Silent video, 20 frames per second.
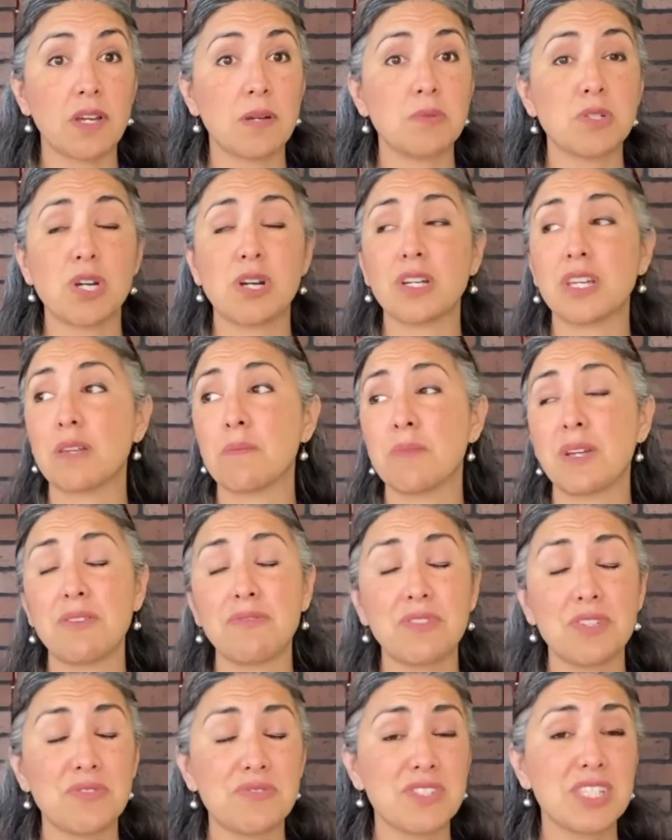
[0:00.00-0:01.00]
I'm talking my
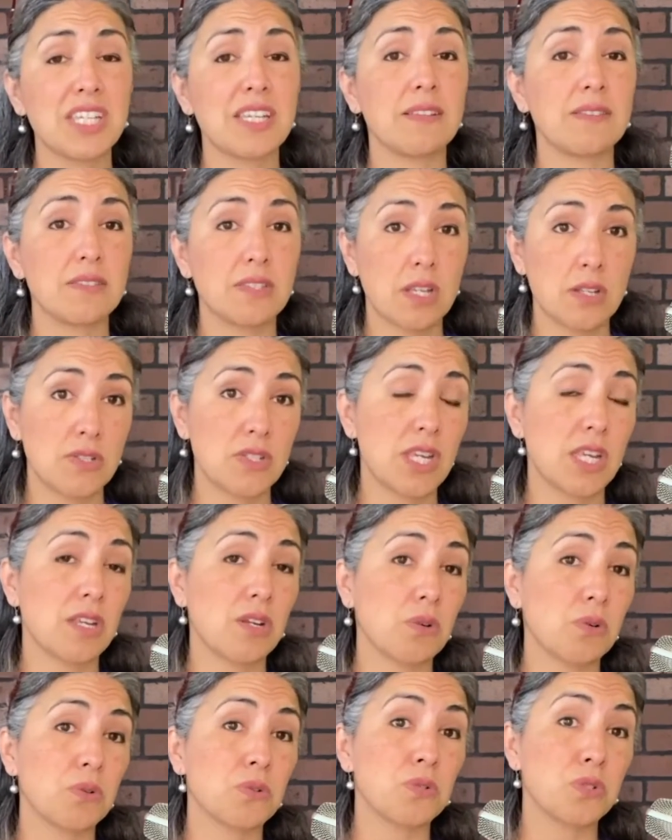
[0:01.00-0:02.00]
15,
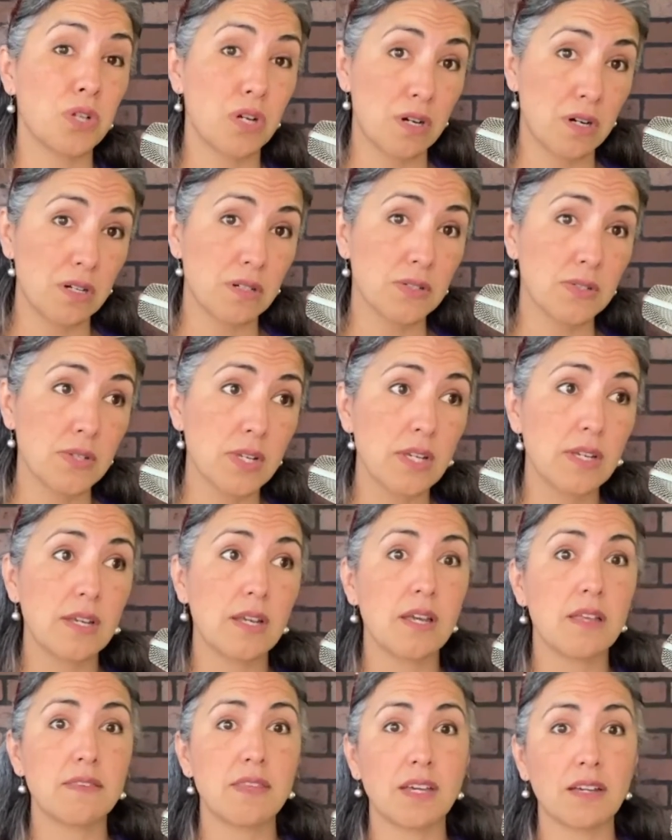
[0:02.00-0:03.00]
16-year-old dogs
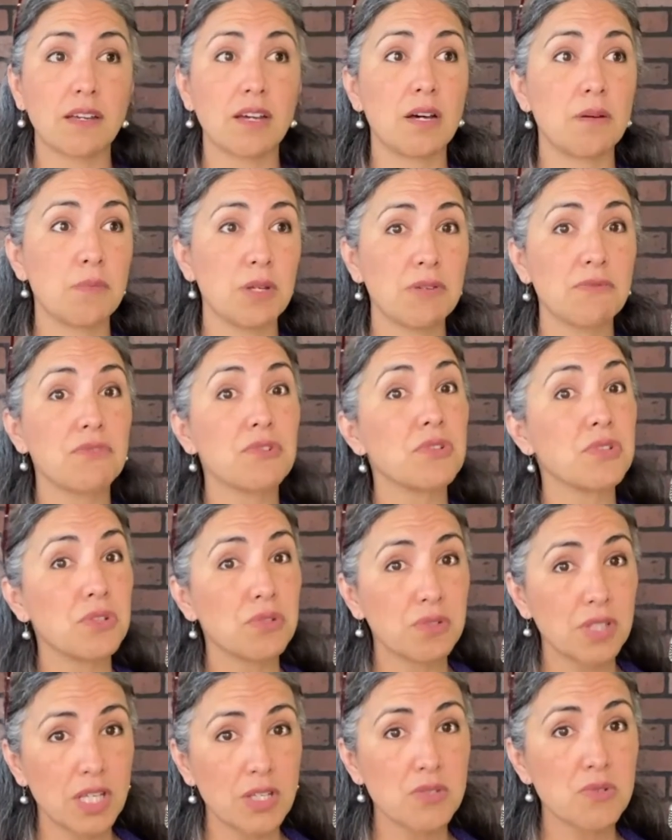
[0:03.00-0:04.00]
that come in for their
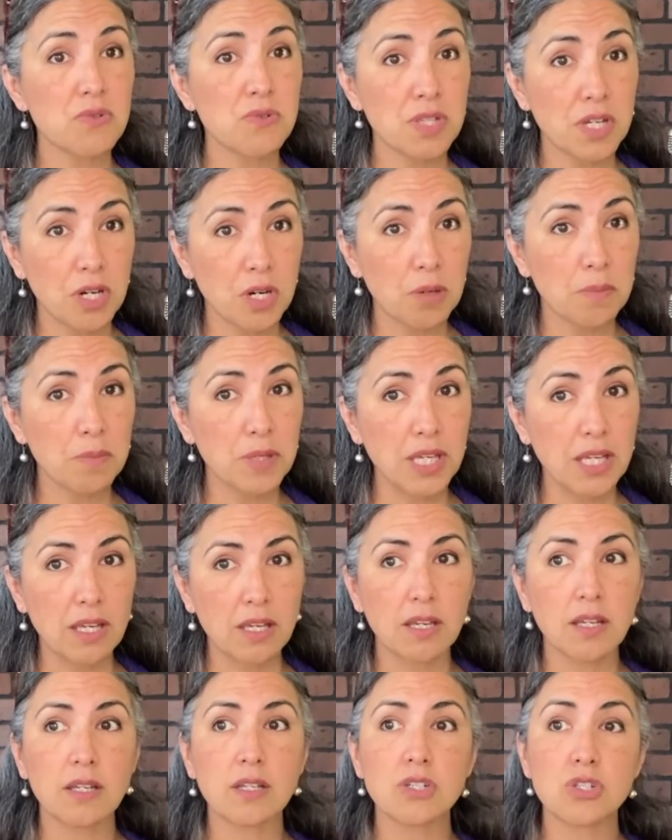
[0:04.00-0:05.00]
laser therapy
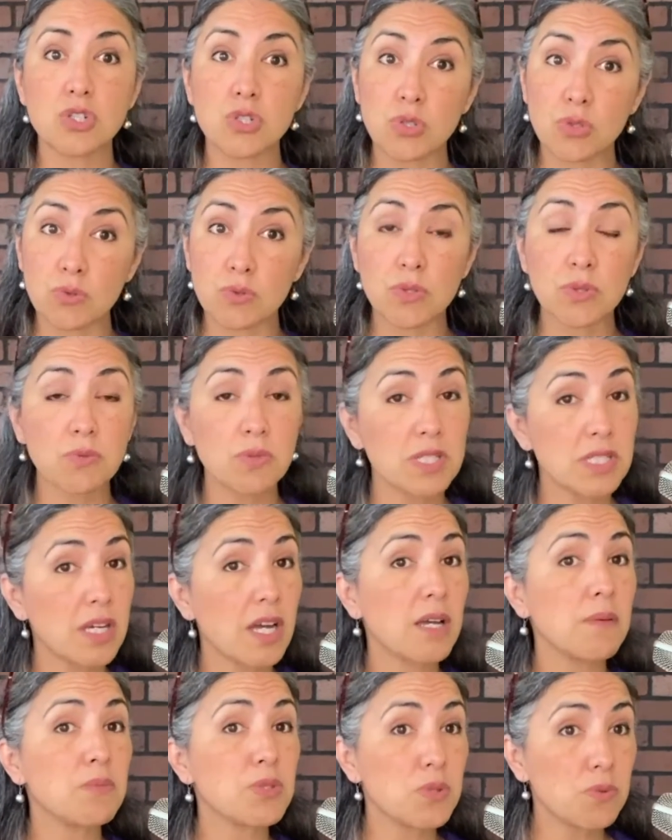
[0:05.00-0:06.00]
2 to 3
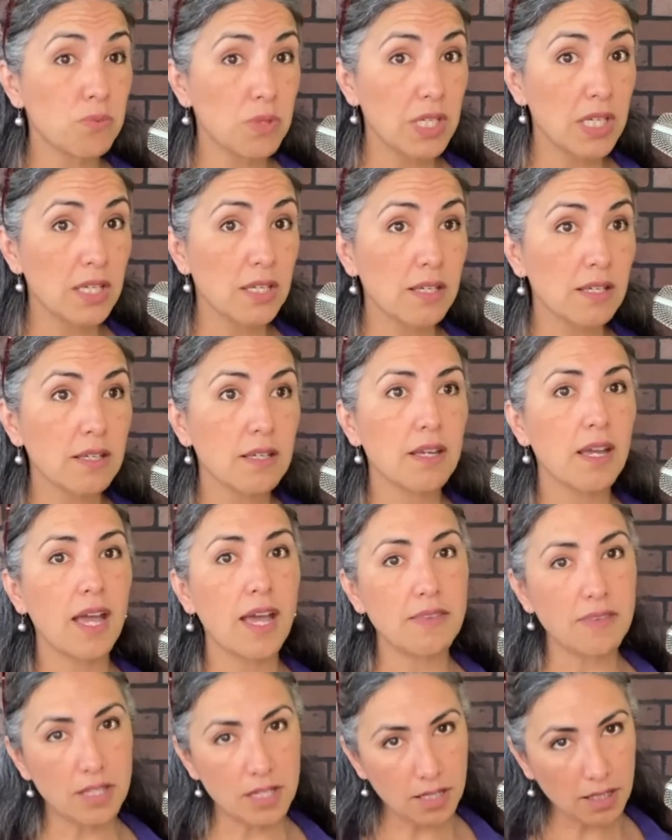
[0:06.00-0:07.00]
times a week,
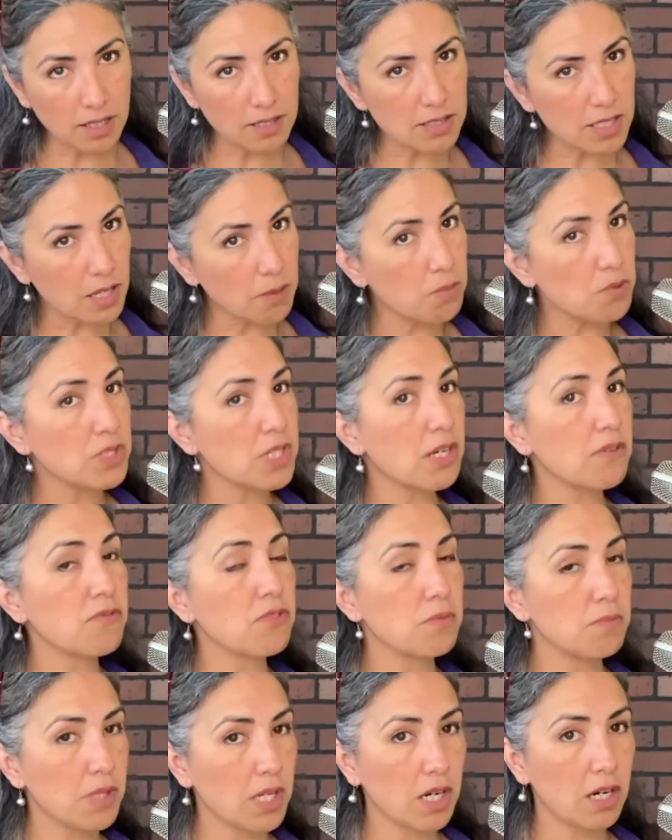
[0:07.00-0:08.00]
and then it can taper down
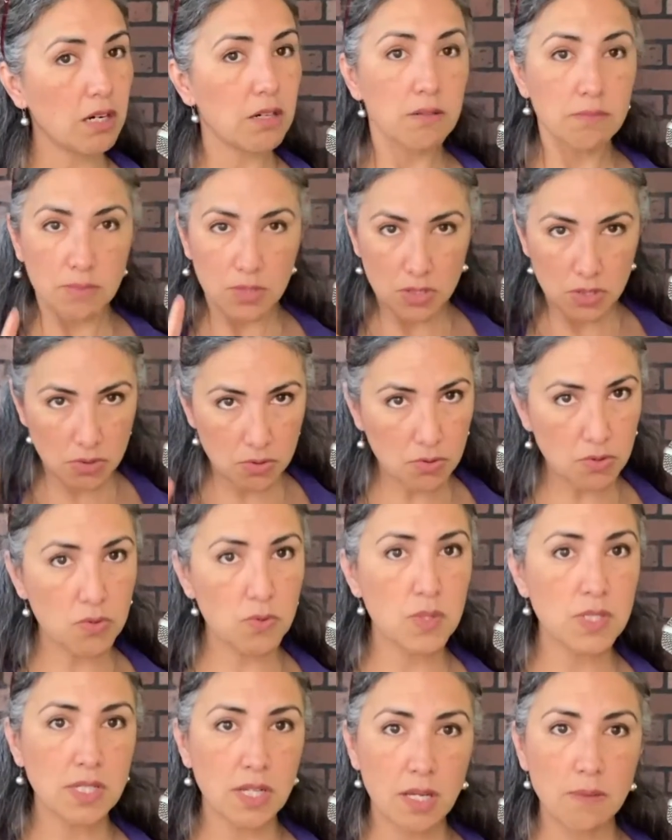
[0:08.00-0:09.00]
from there, but 2 to
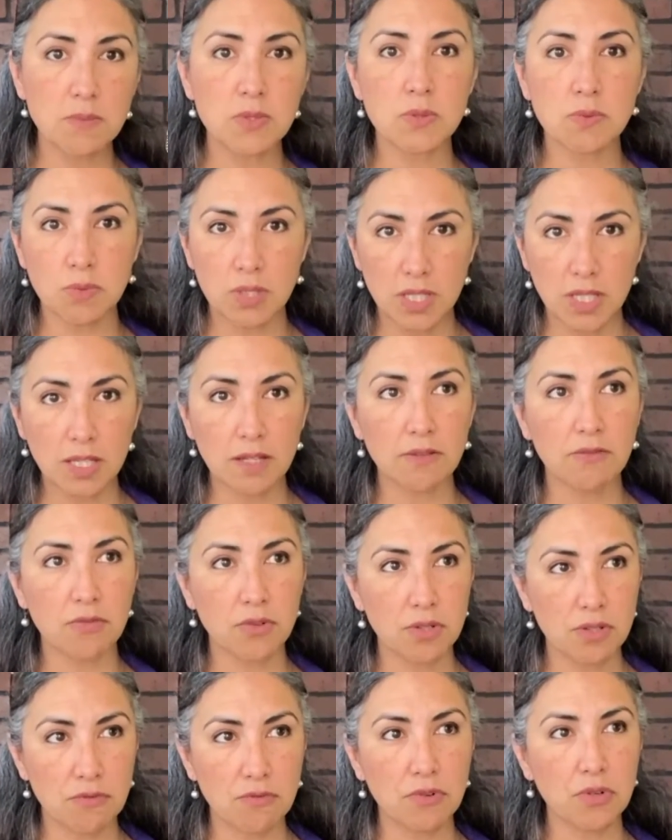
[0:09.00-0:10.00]
3 times a week
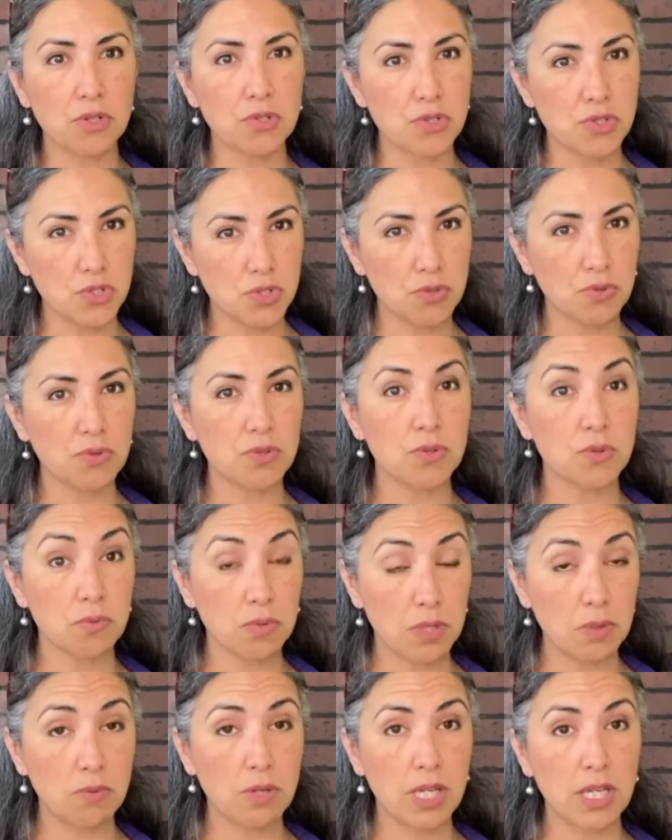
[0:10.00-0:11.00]
for the first 2 to
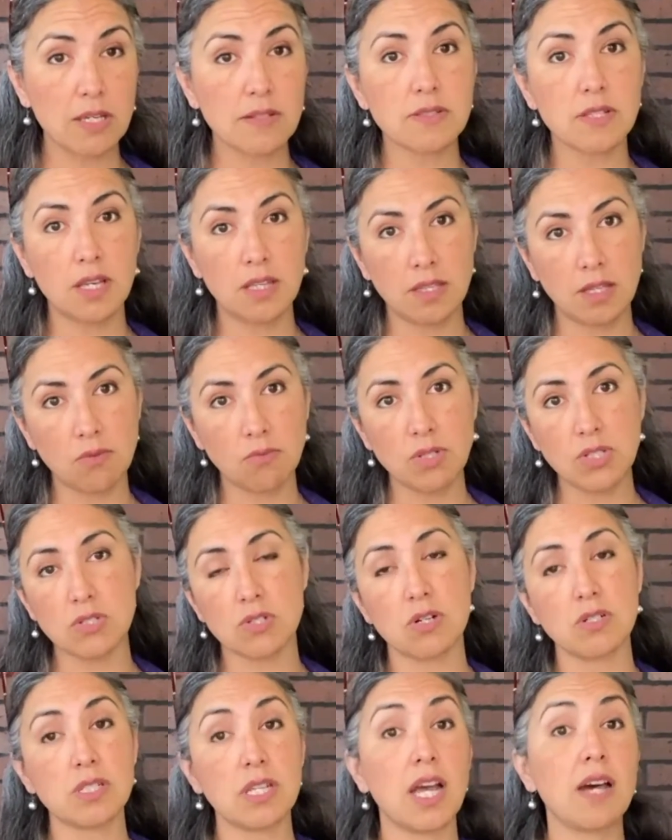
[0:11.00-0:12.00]
3 weeks, and then we
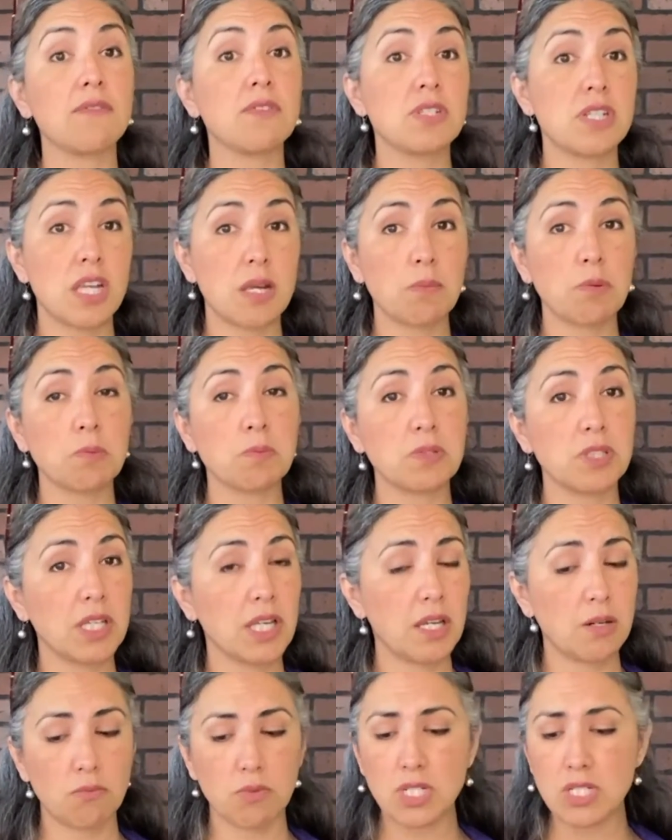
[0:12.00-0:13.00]
start to have a taper
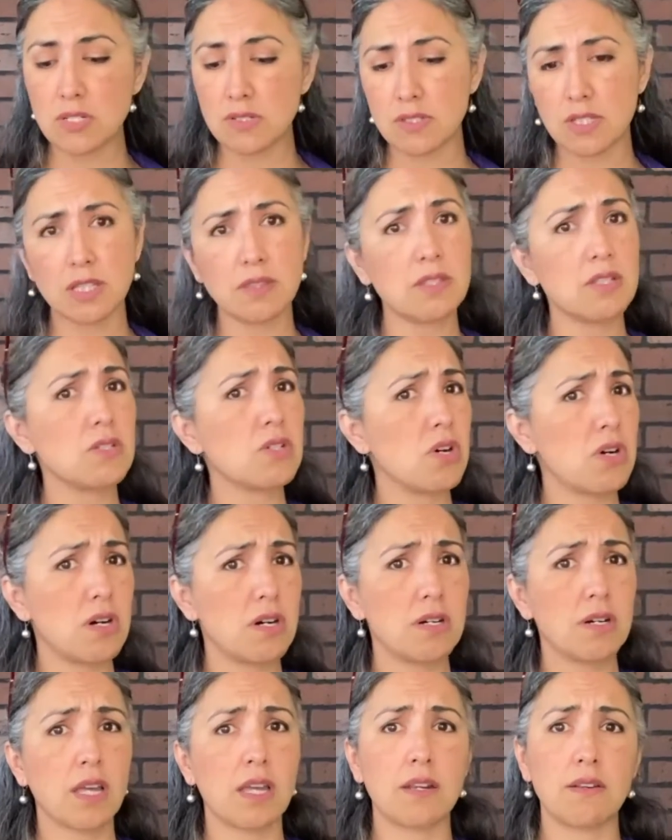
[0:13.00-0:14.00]
plan. We just let the
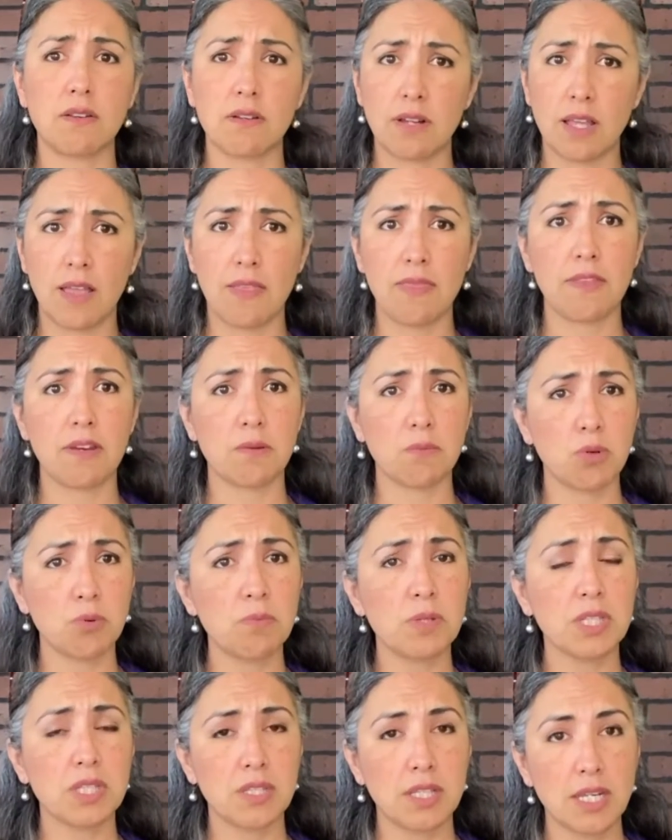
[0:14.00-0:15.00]
dog and their
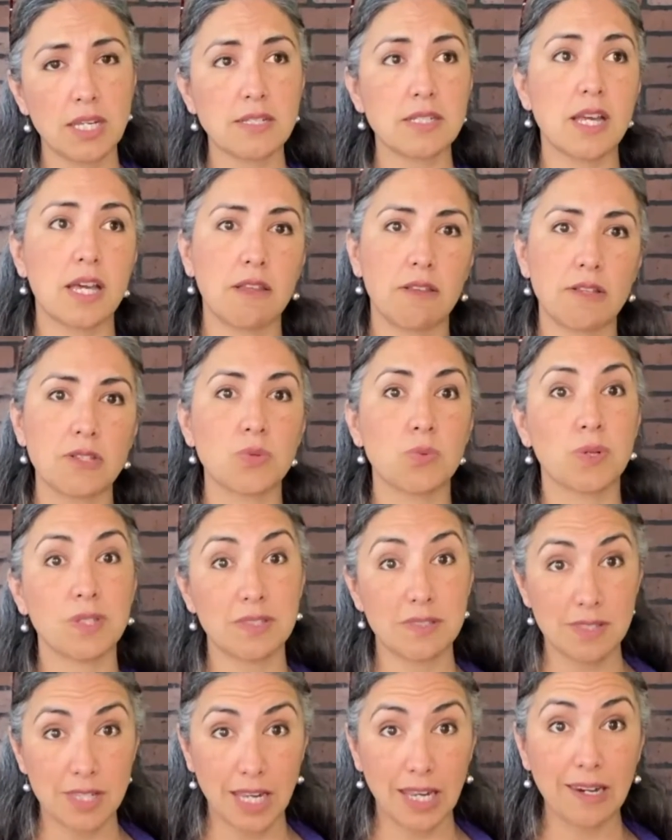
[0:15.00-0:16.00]
mobility tell us
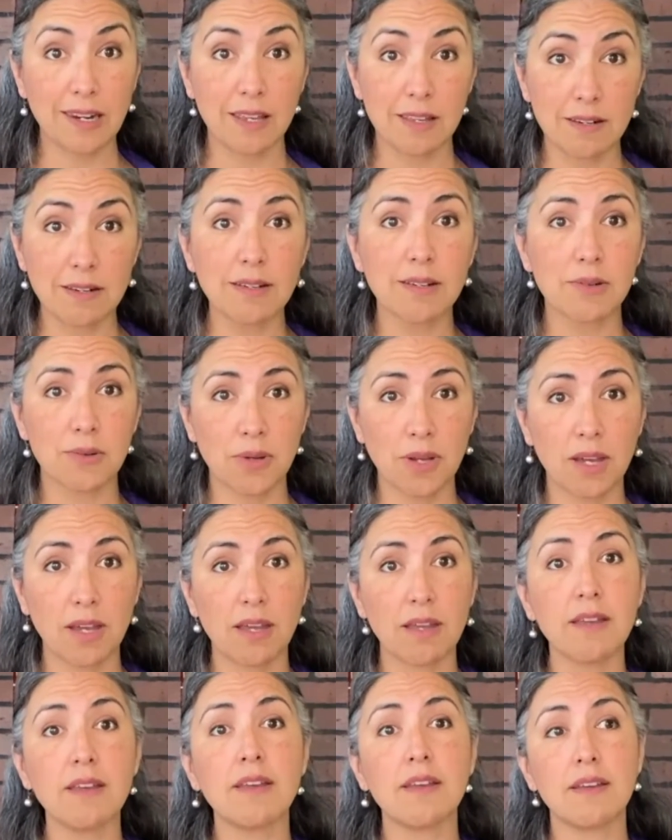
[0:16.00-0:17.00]
what's needed,
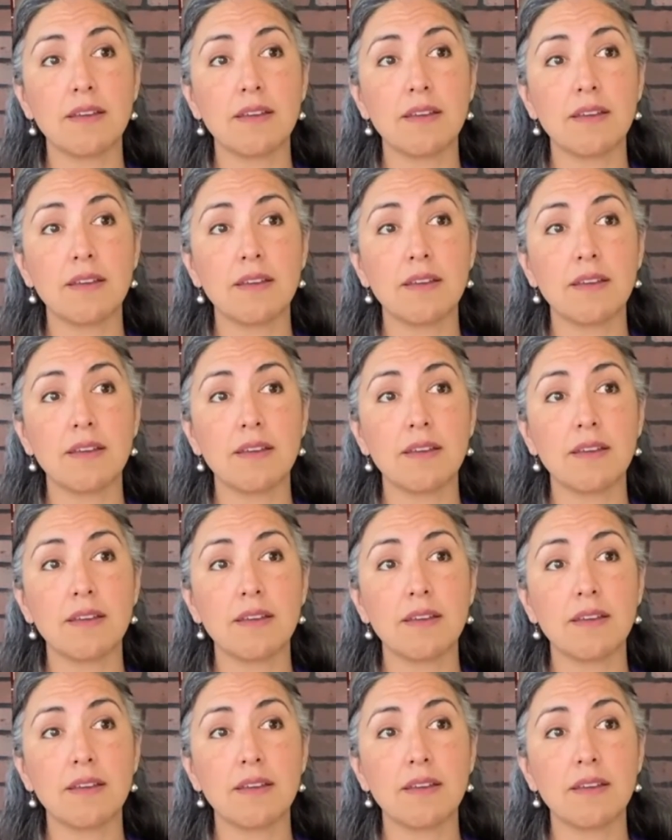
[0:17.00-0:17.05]
okay?